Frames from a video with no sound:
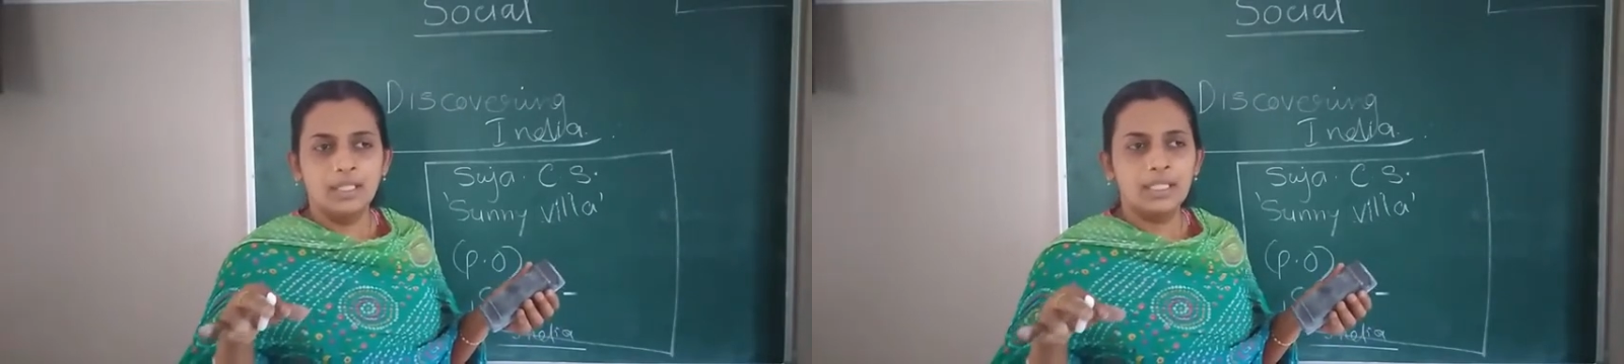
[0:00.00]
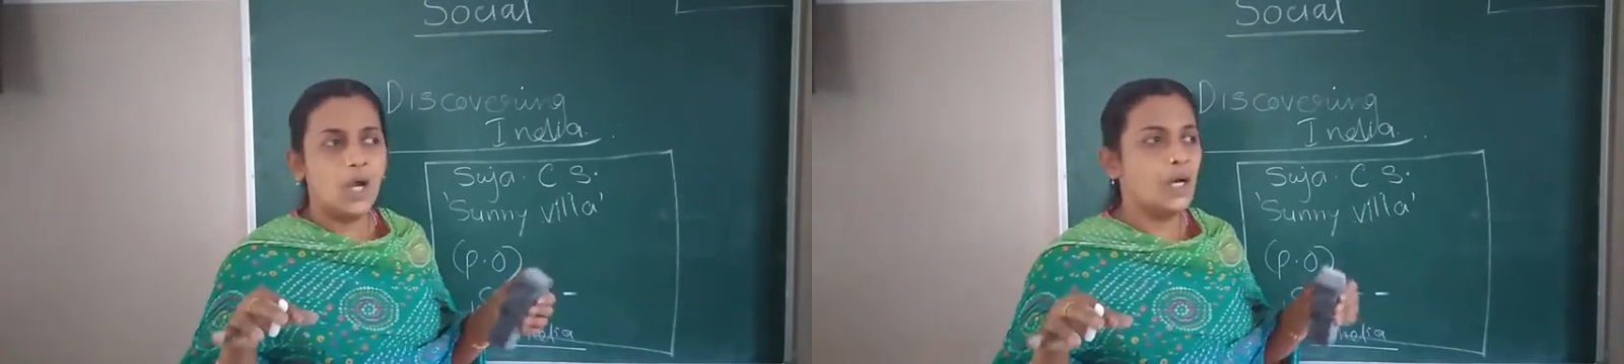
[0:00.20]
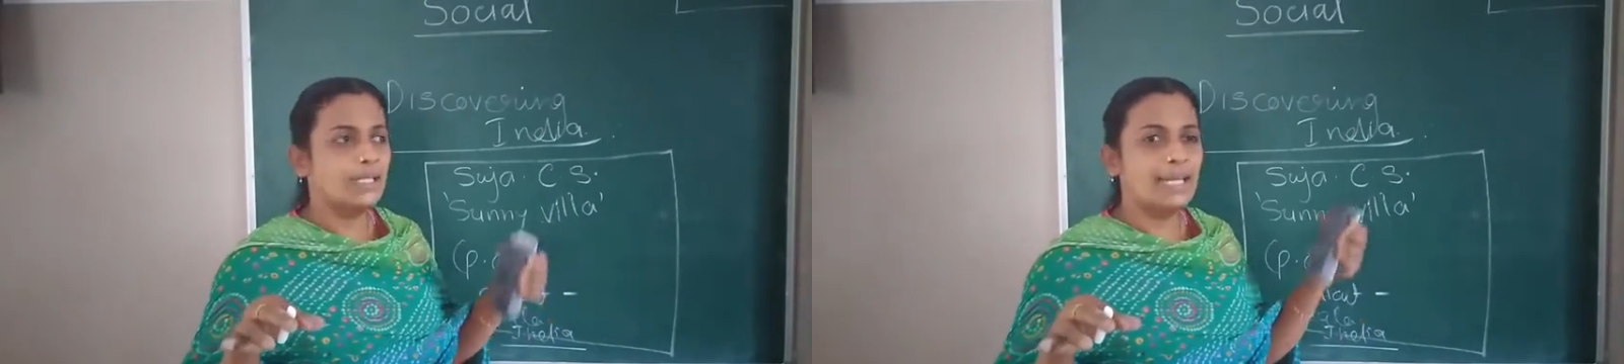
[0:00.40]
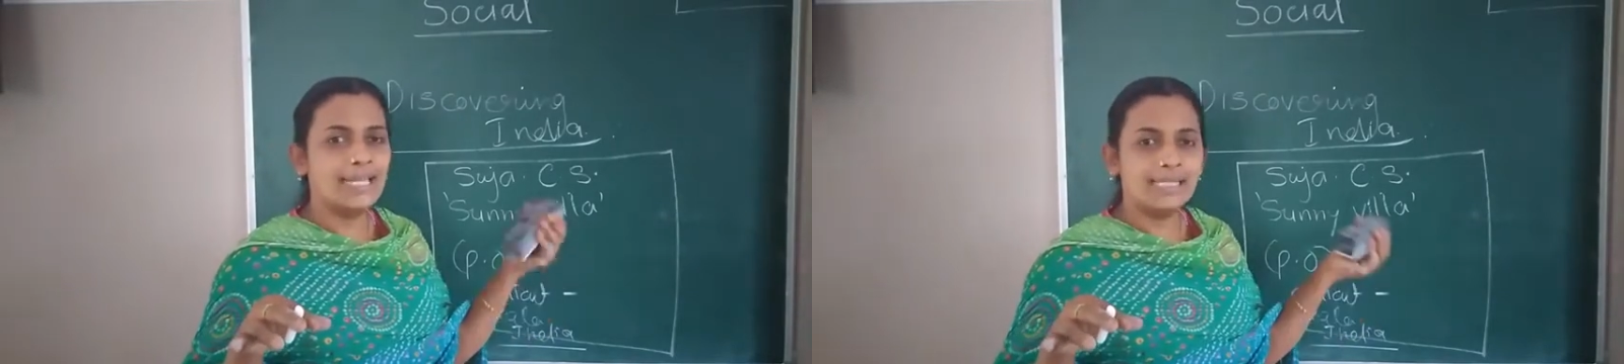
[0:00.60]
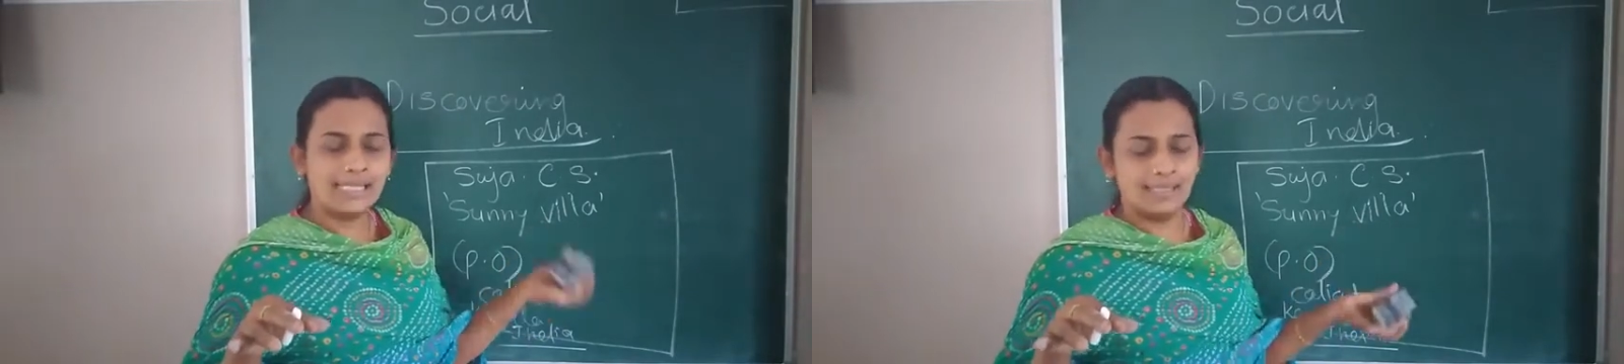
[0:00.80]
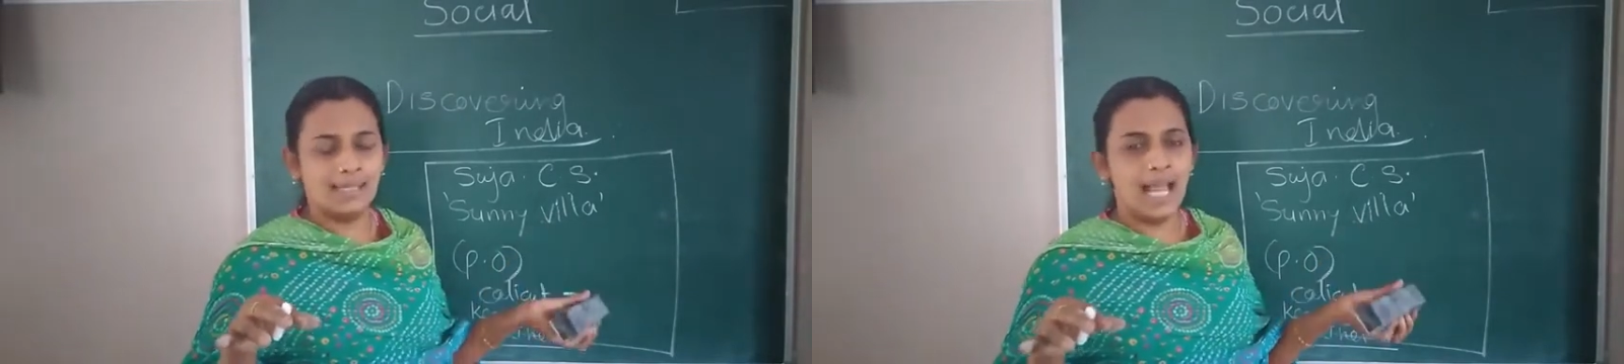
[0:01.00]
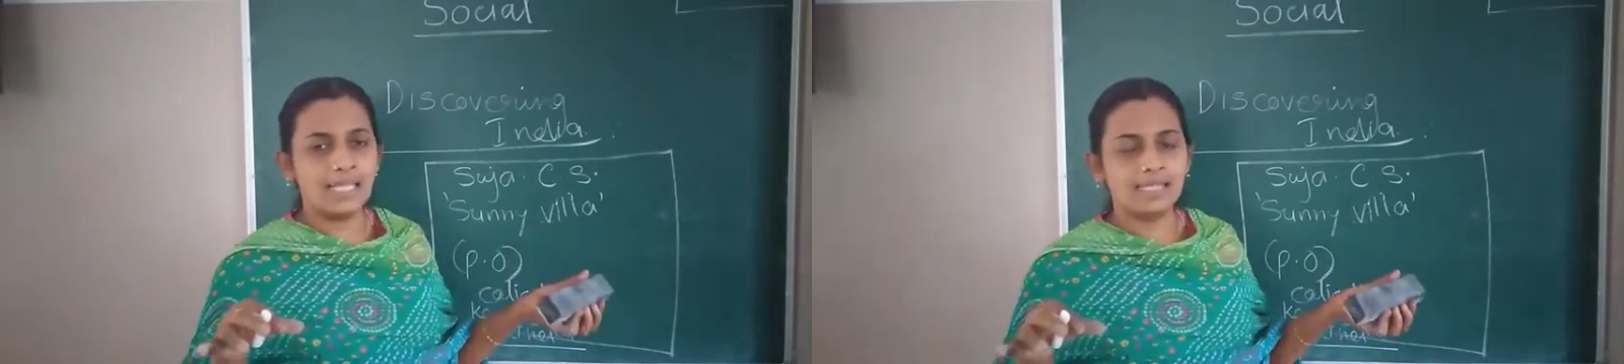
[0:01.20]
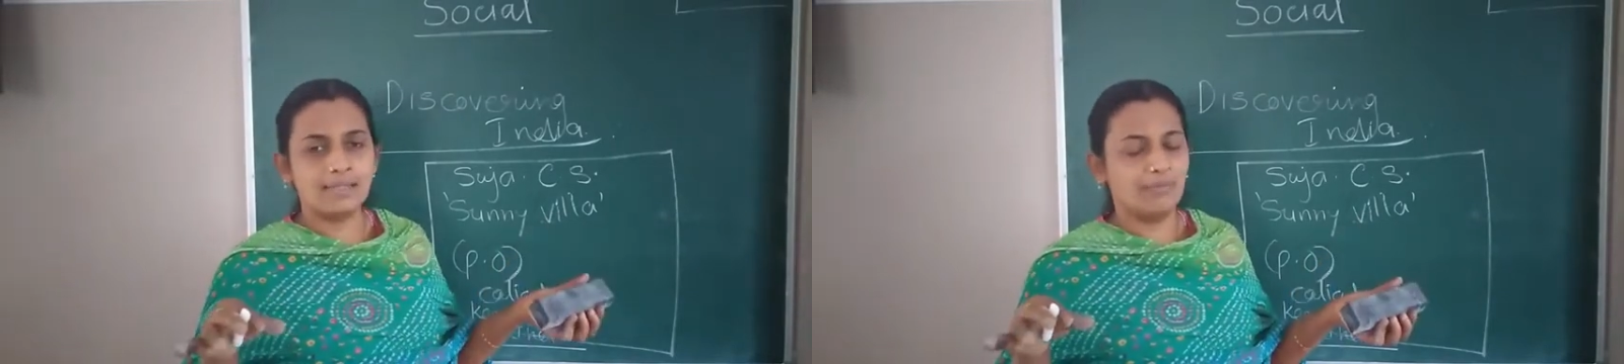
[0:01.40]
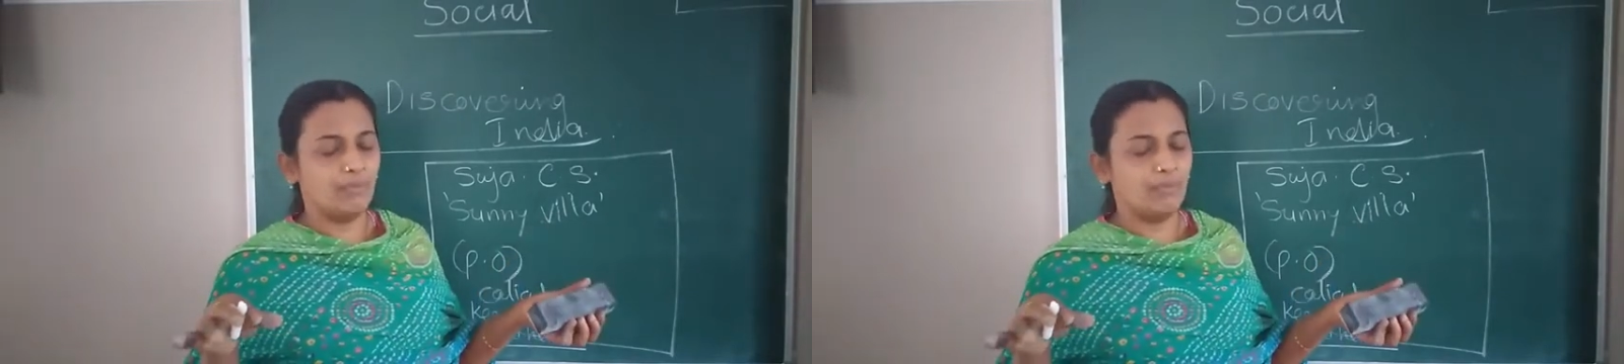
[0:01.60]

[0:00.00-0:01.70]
Not like last